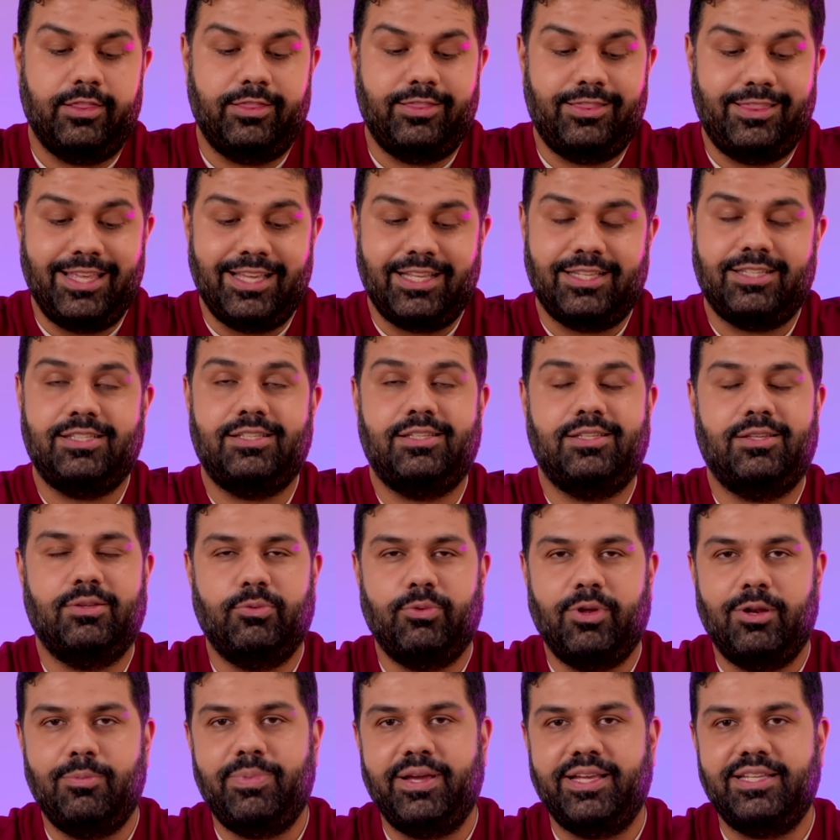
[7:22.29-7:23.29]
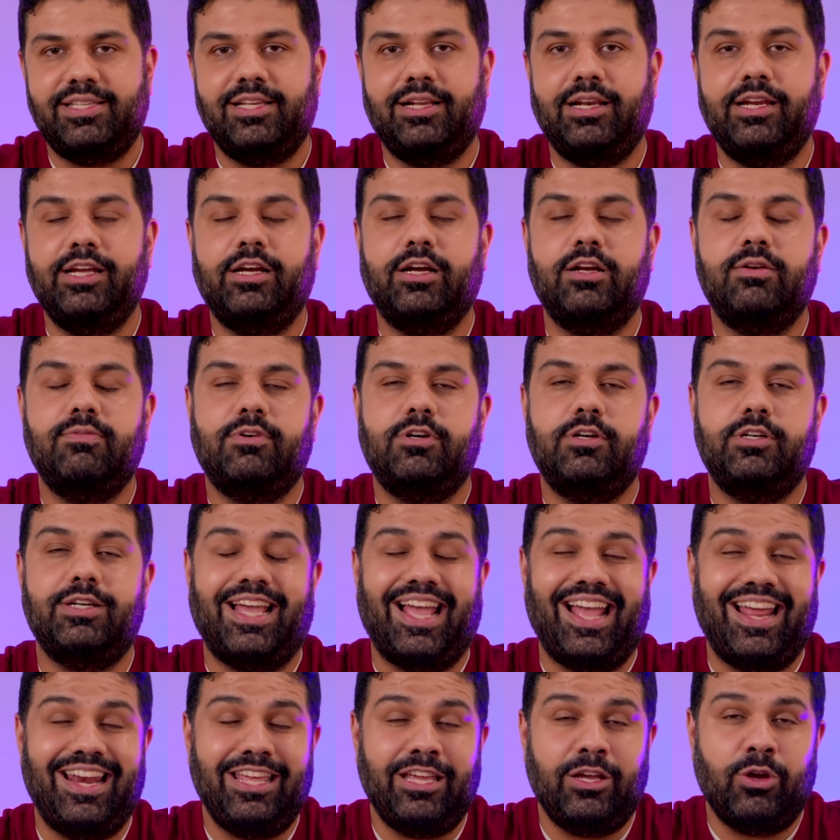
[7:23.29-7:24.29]
This will basically convert
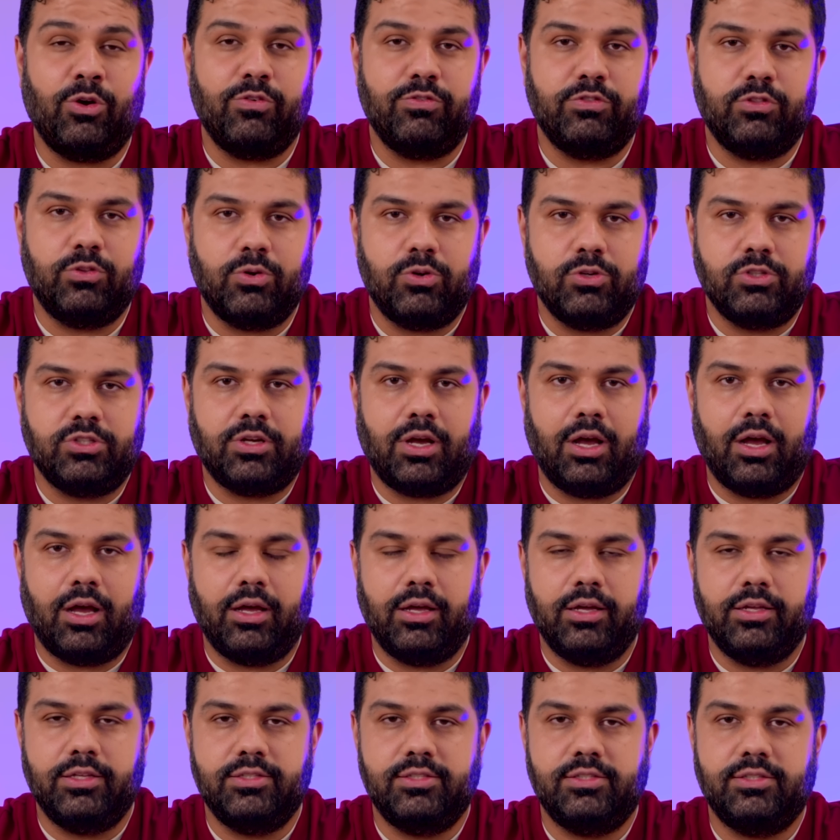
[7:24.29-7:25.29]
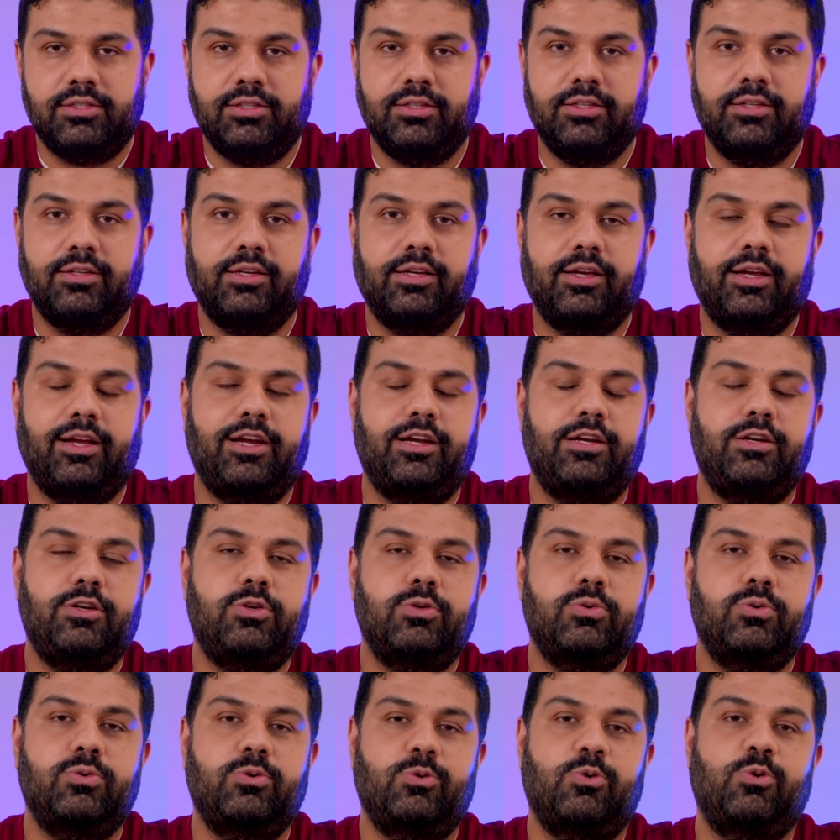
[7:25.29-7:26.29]
any of those cars
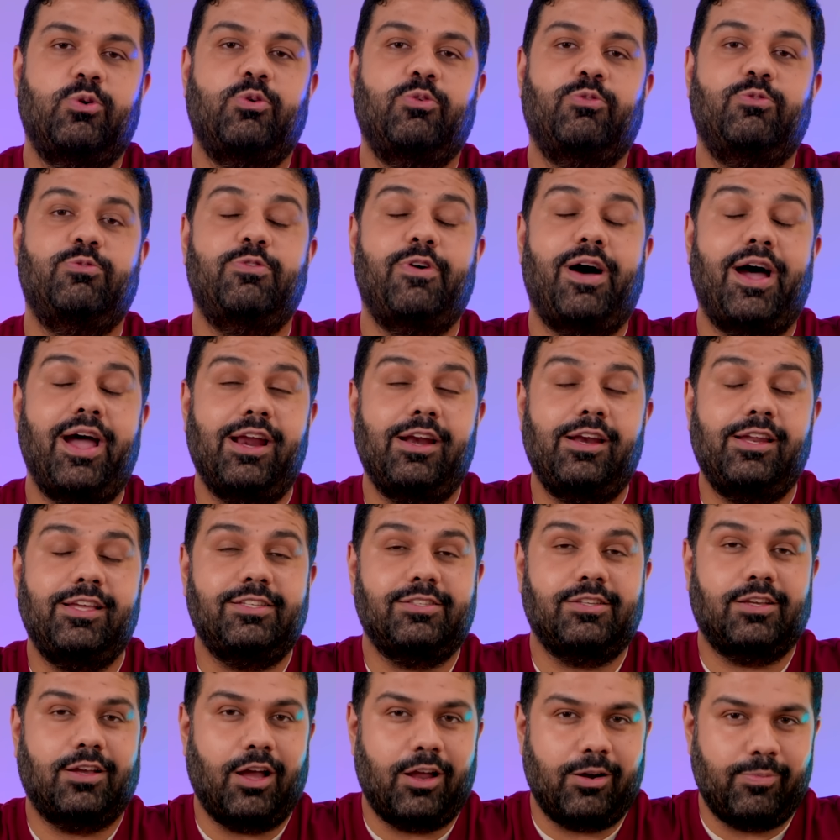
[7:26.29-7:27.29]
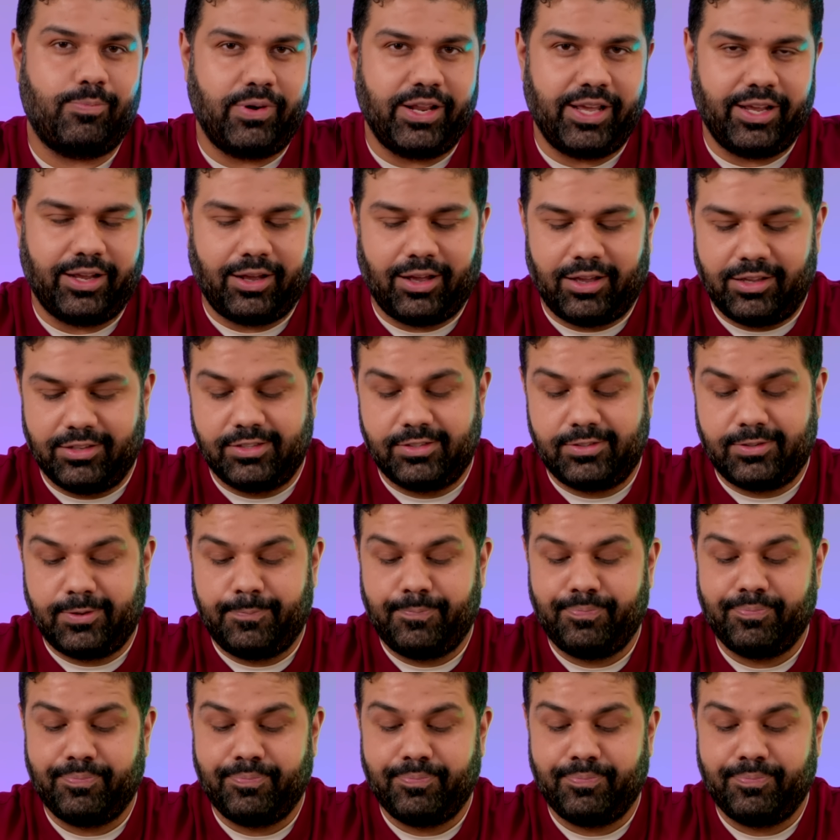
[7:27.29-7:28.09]
into wireless CarPlay cars.